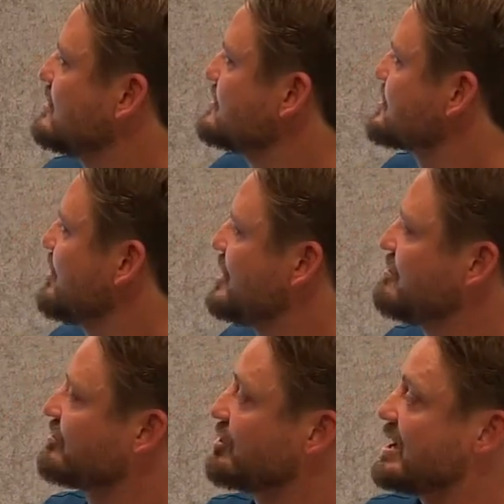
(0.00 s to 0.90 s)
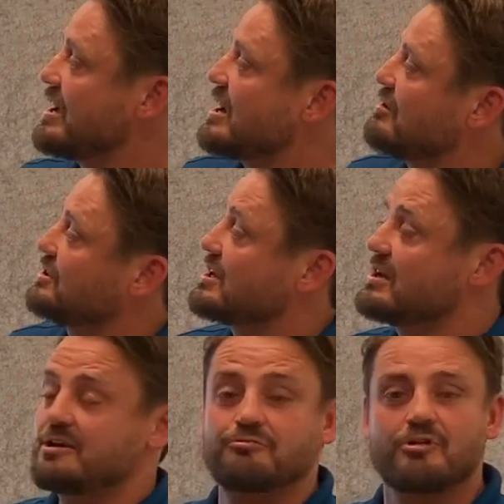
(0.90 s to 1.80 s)
So here we've got our
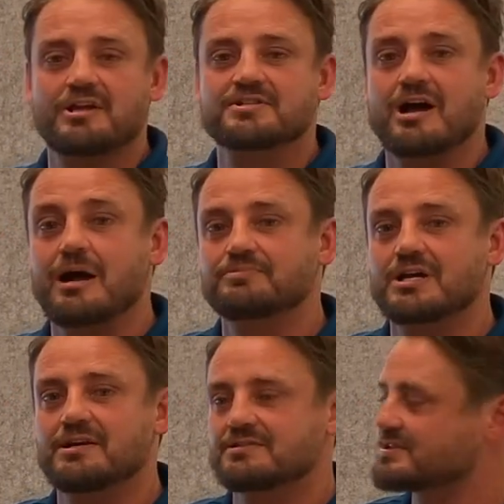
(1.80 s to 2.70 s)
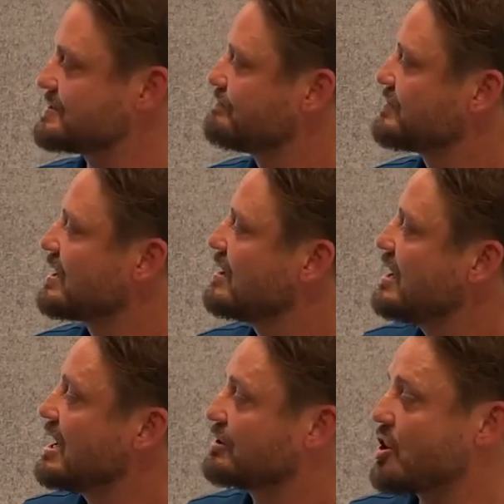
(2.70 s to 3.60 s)
key race updates,
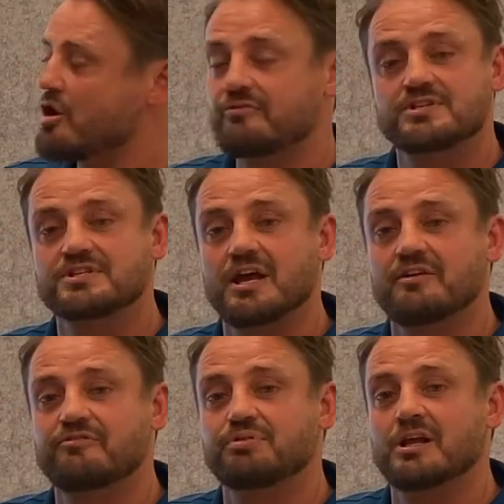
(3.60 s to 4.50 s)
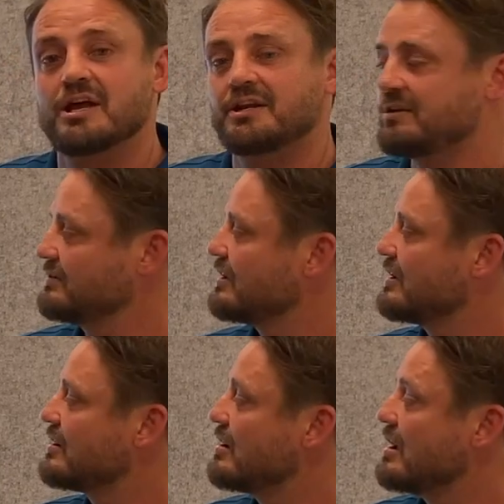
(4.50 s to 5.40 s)
our COVID safe
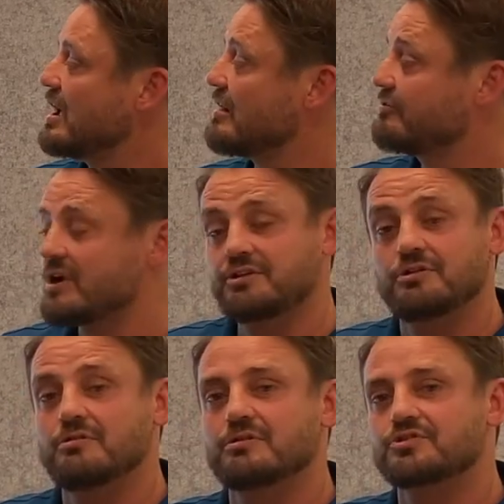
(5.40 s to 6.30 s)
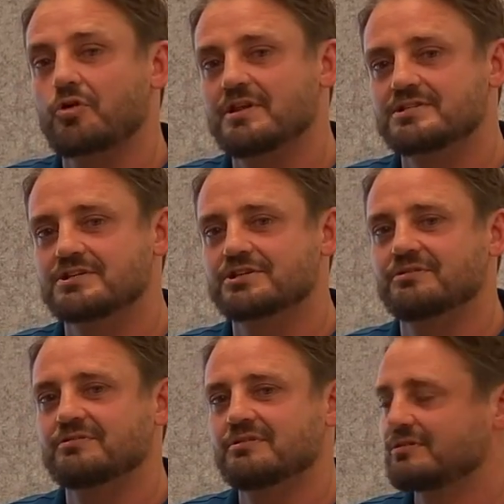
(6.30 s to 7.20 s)
planning, our venue,
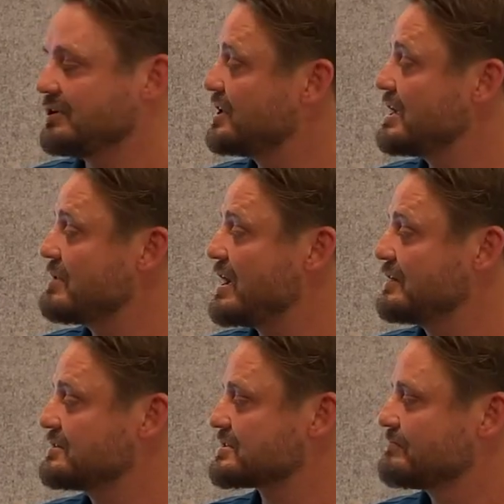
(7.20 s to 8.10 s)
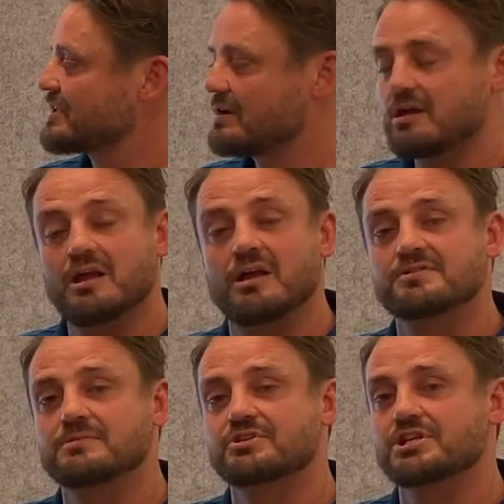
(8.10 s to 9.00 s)
transition, gear bags and
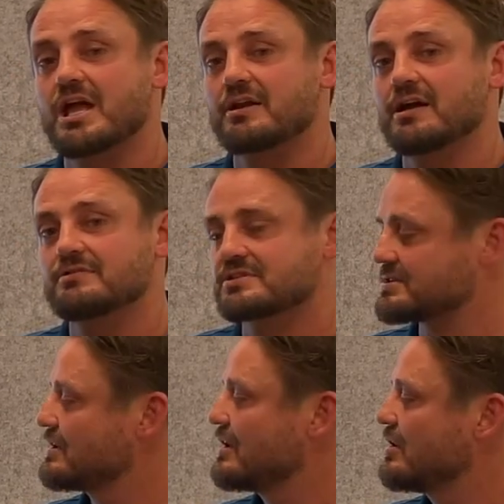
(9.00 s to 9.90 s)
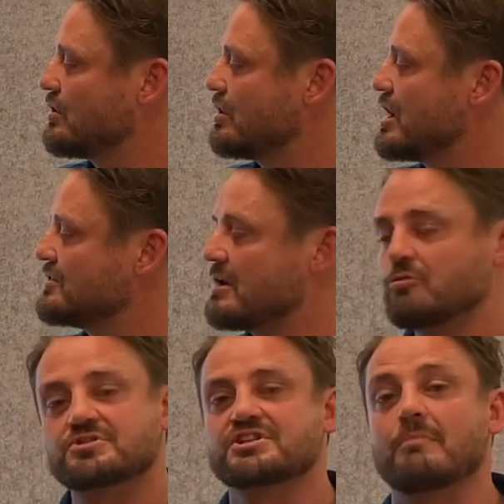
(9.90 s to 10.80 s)
some shout outs, and then
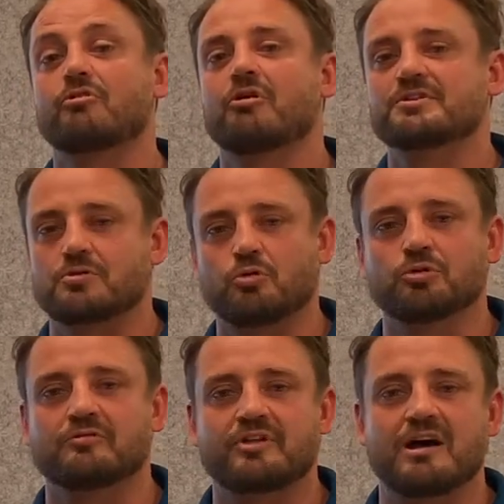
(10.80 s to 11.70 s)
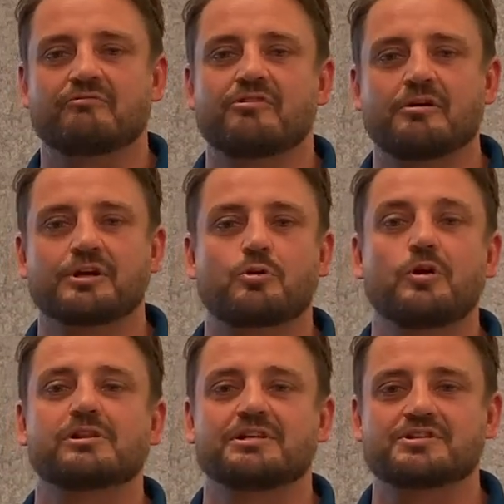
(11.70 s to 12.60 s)
we'll summarise all of that very
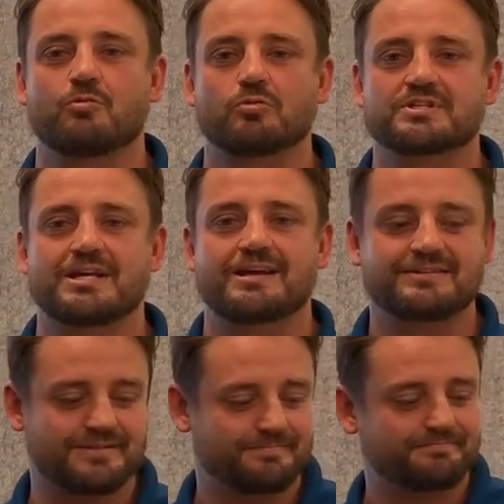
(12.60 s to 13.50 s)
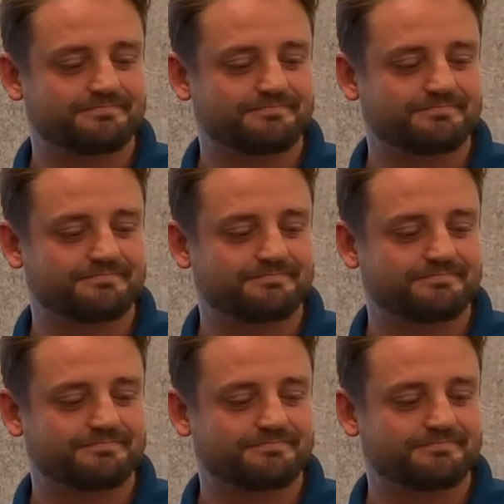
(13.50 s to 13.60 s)
quickly towards the end.